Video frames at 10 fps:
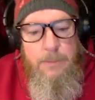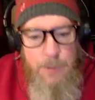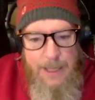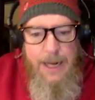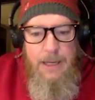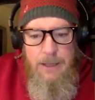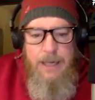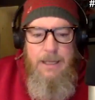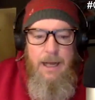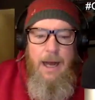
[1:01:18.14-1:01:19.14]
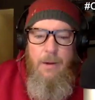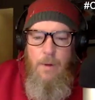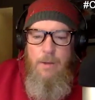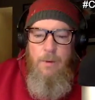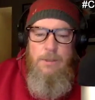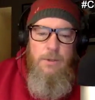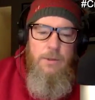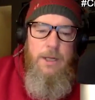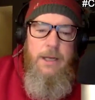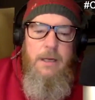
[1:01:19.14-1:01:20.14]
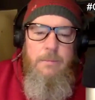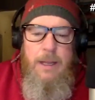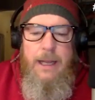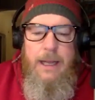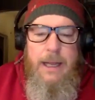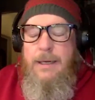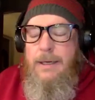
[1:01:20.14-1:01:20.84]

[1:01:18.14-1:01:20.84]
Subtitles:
playing like the guy we were told he could be.